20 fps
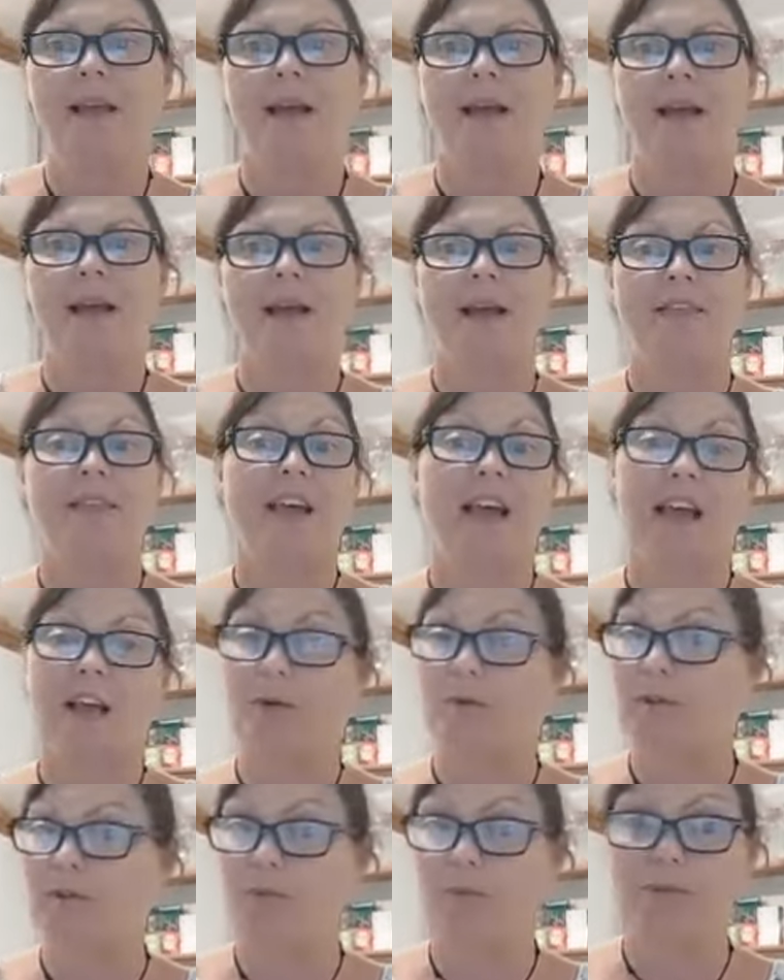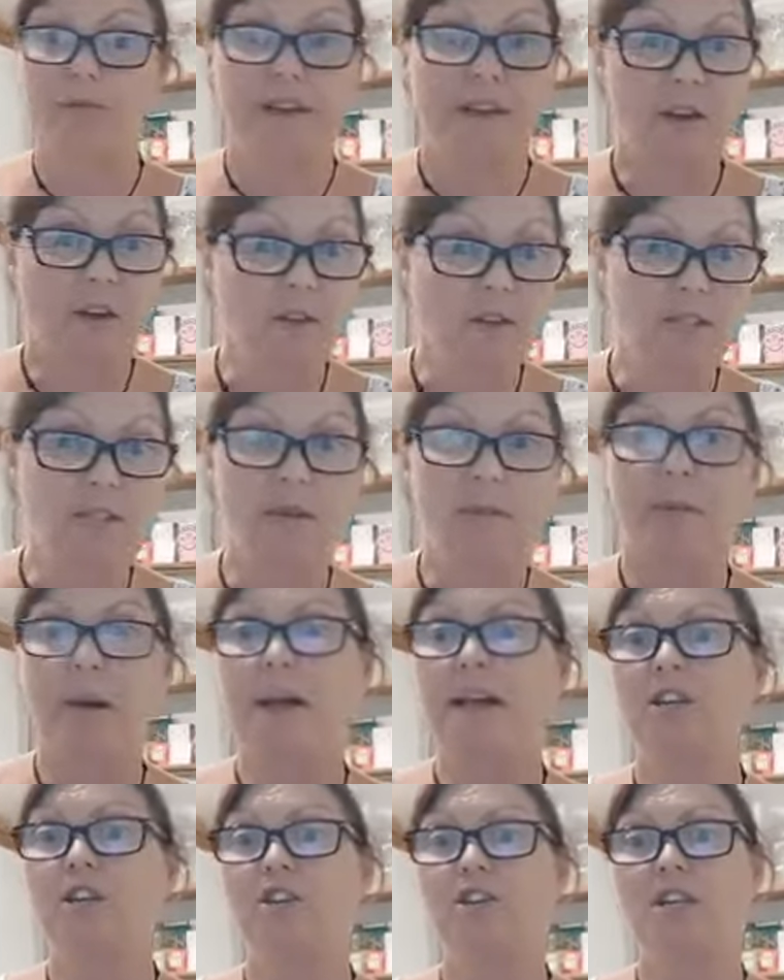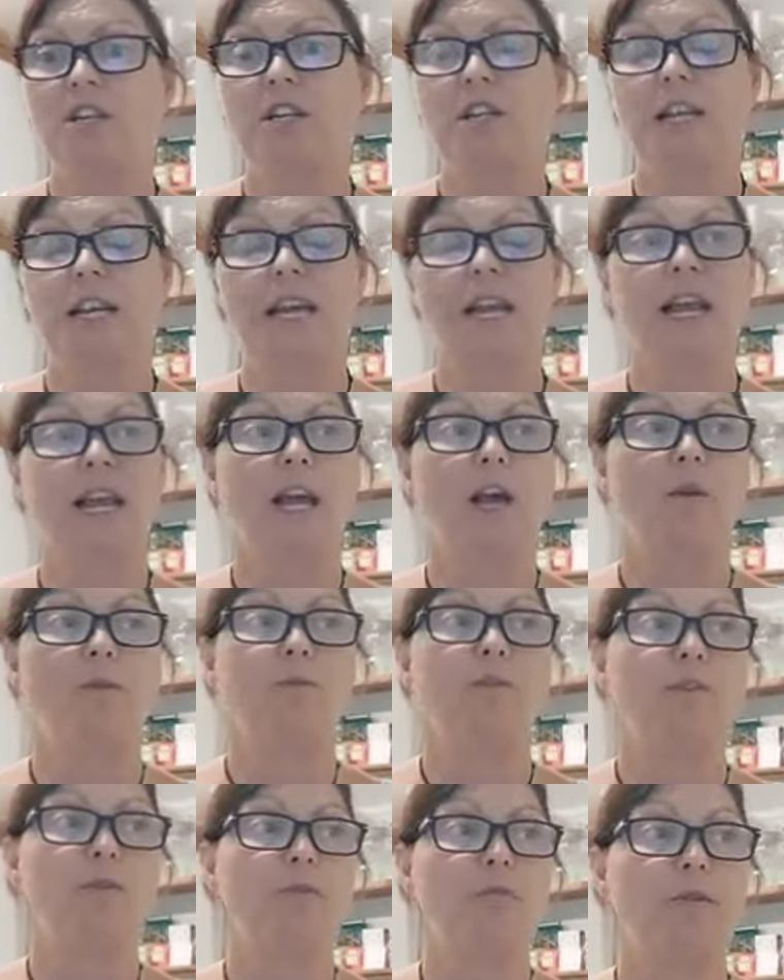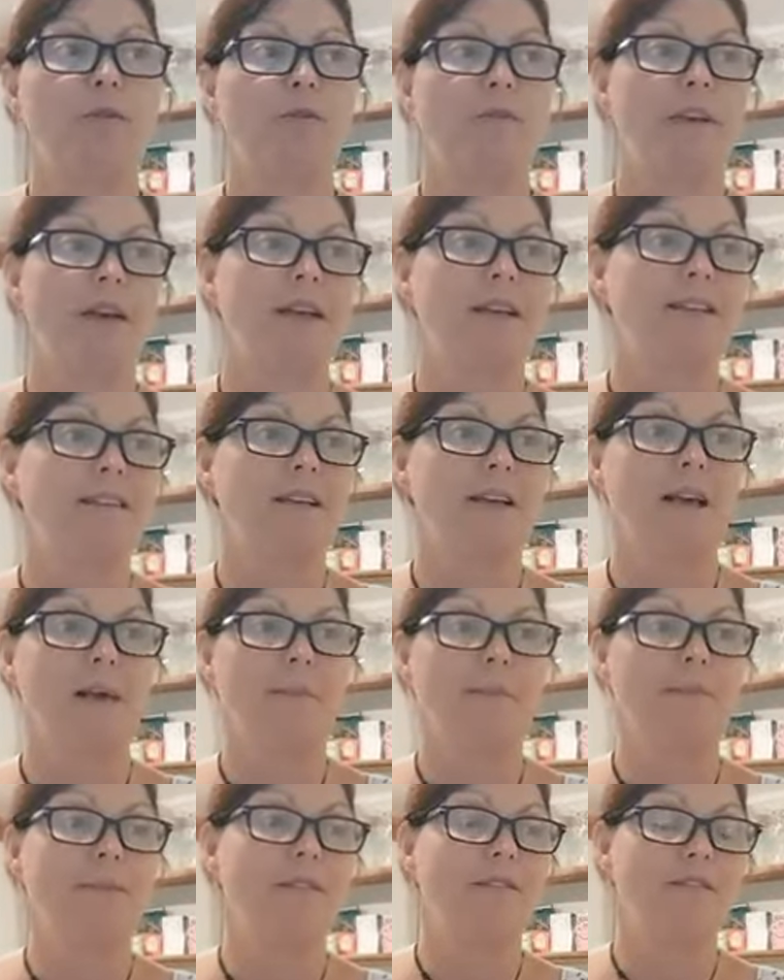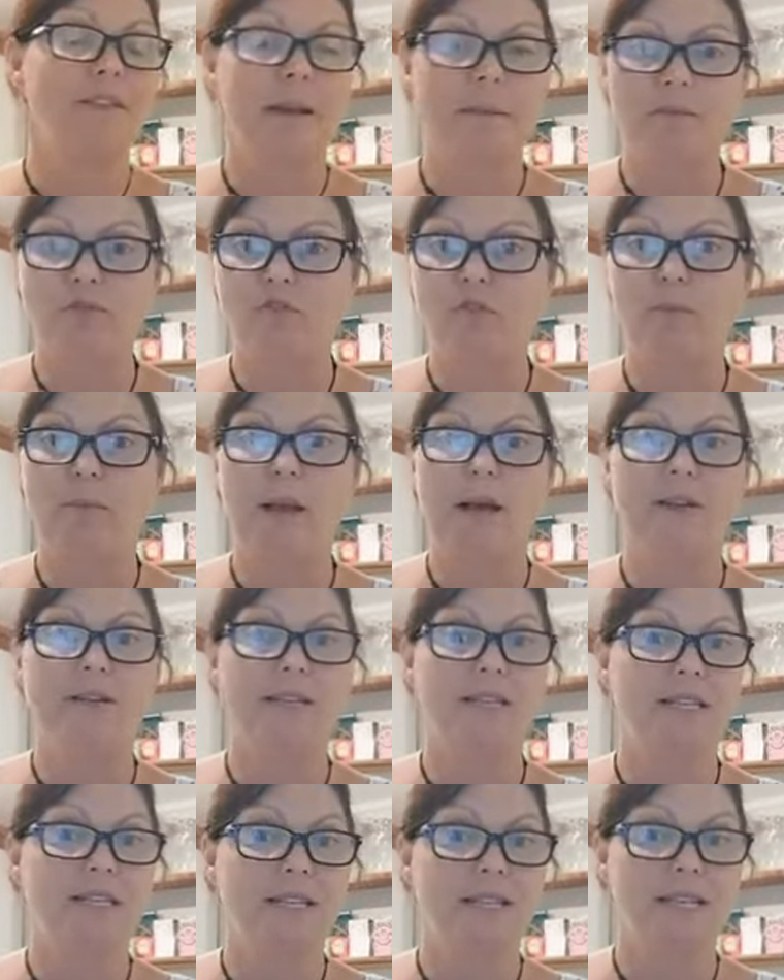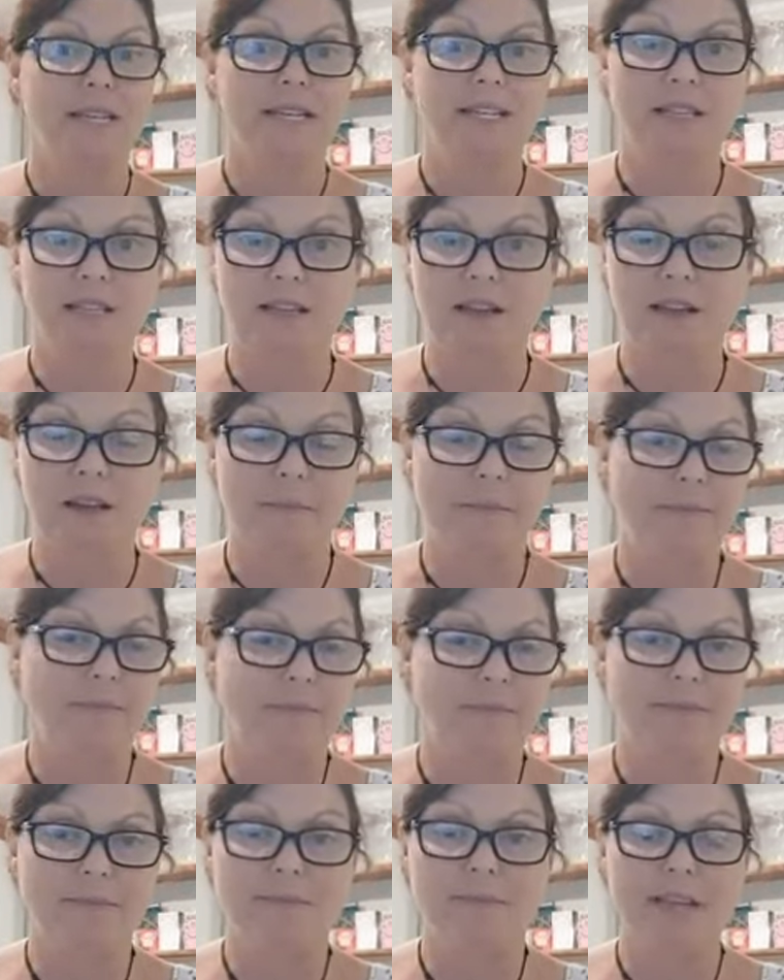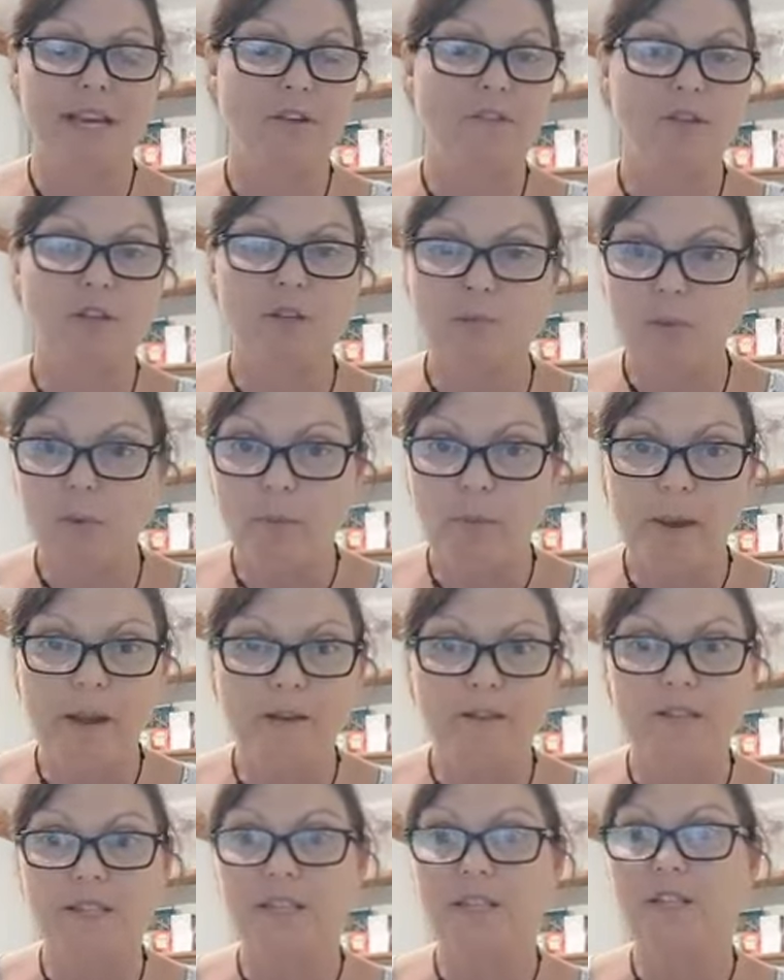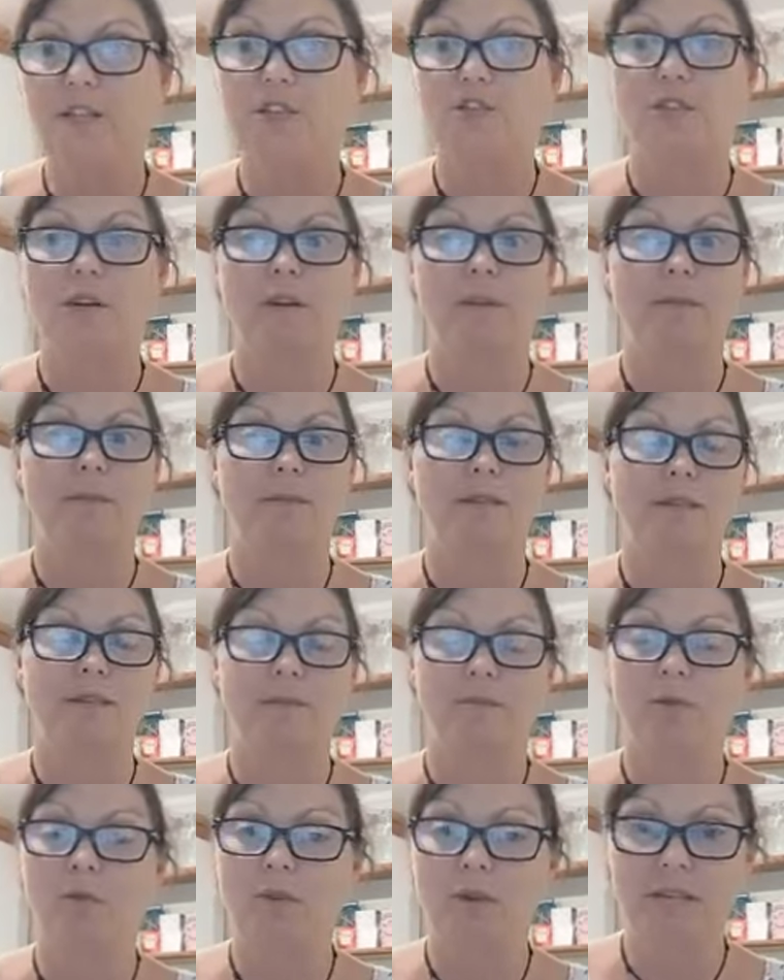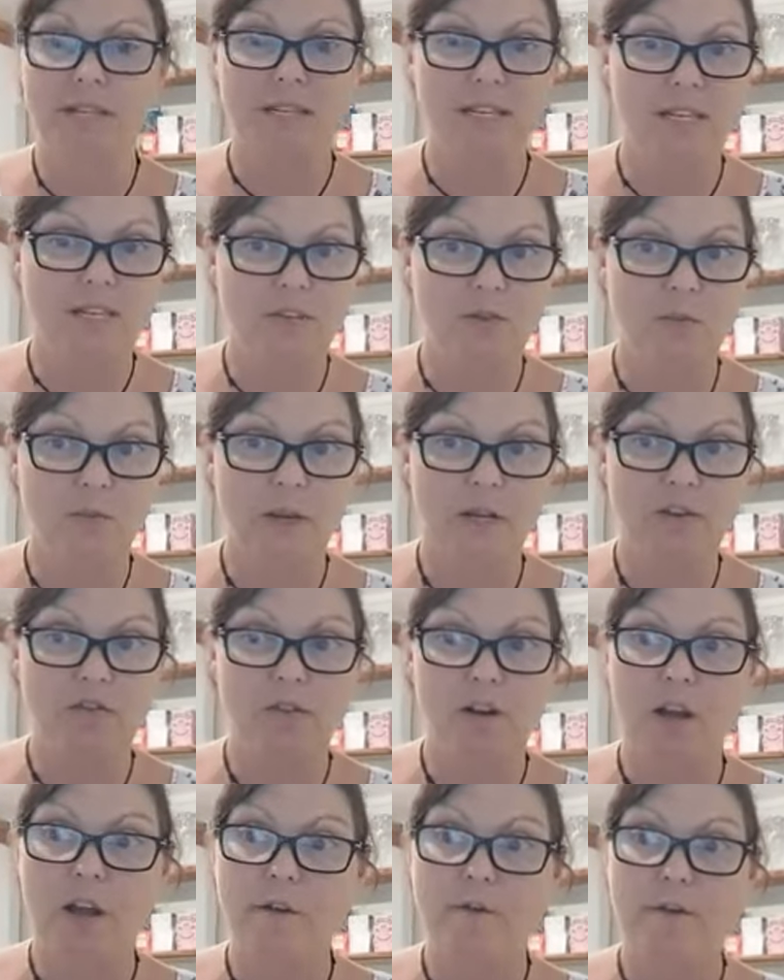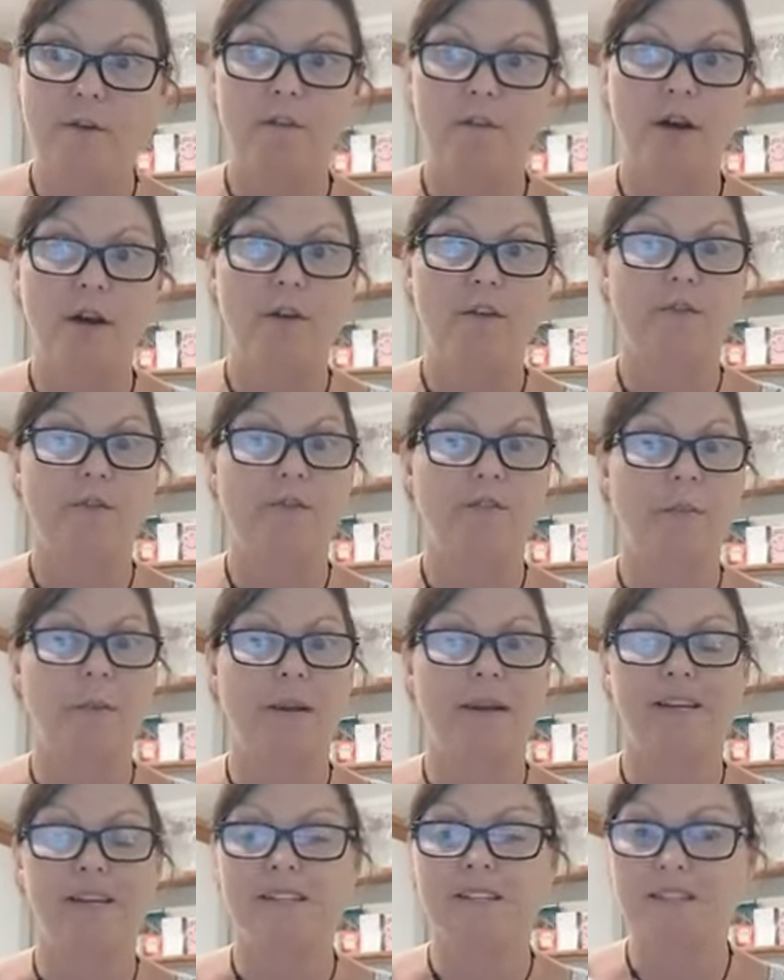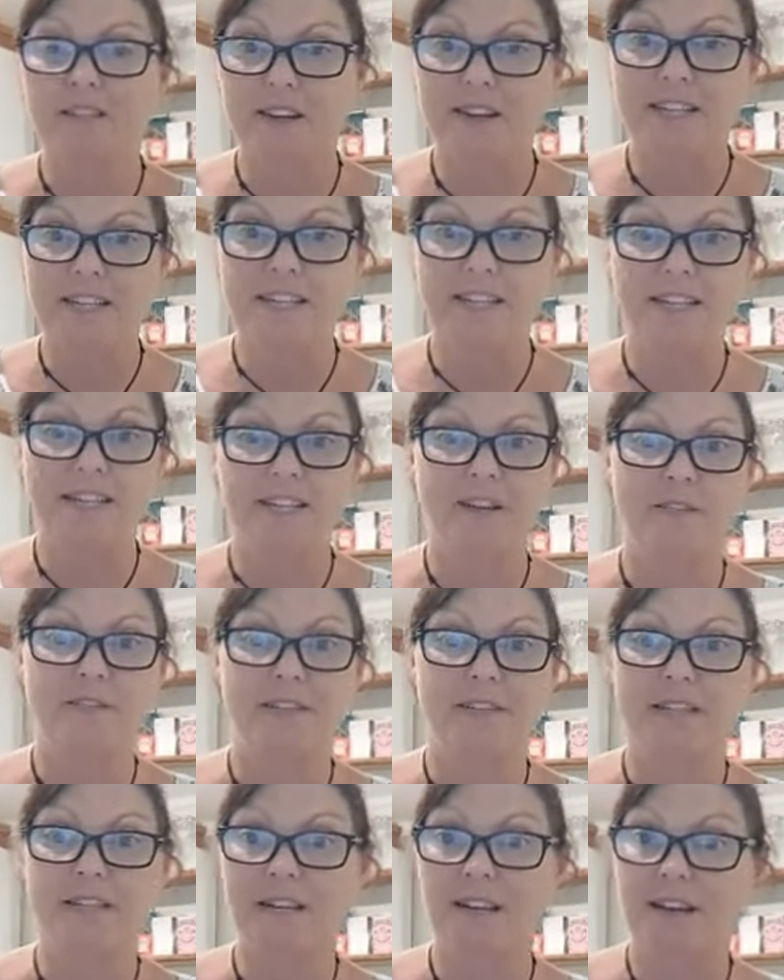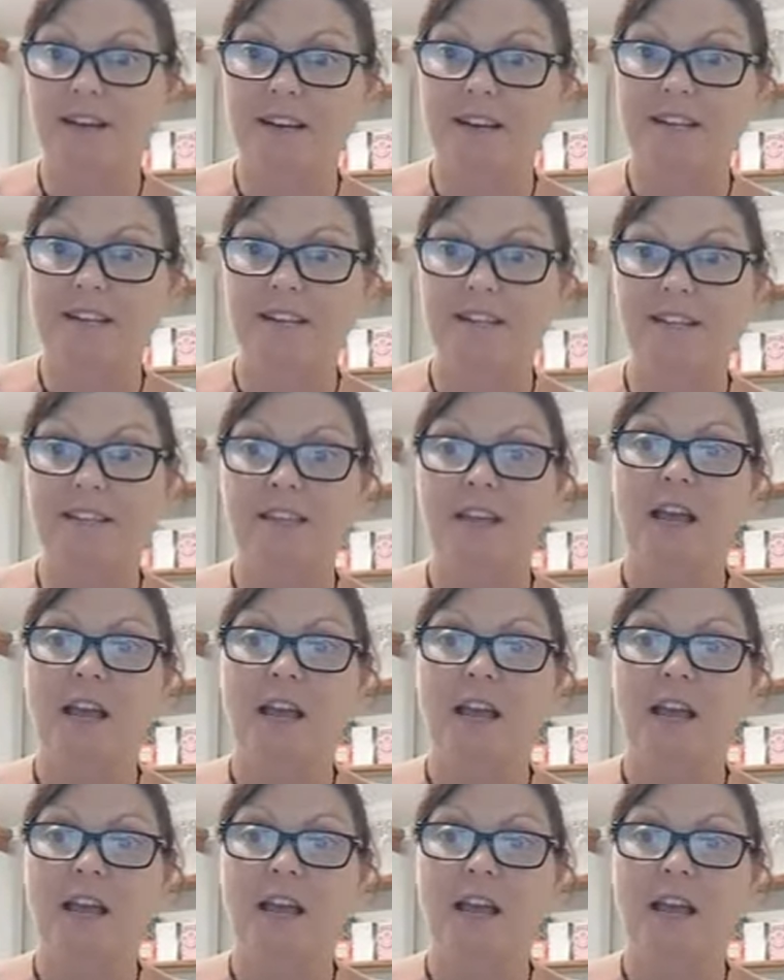Uh, that helps to prevent constipation. It helps to prevent um, inflammatory bowel disease, um, irritable bowel syndrome, small intestinal bacterial overgrowth, appendicitis, diverticulitis.